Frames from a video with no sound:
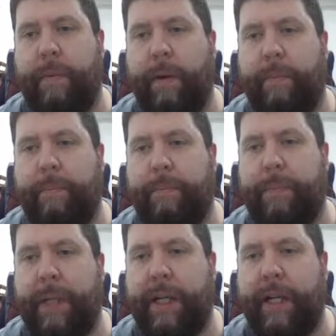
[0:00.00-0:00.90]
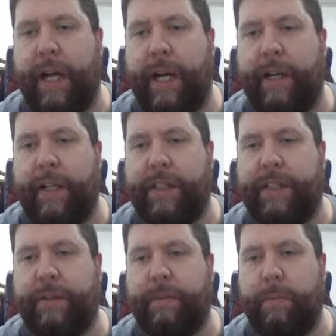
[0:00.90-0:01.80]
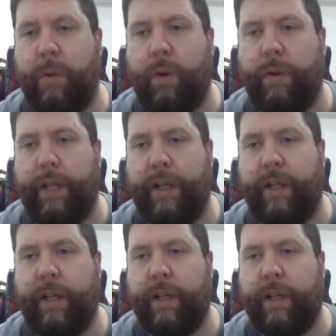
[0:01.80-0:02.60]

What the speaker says: opinionated; it's more that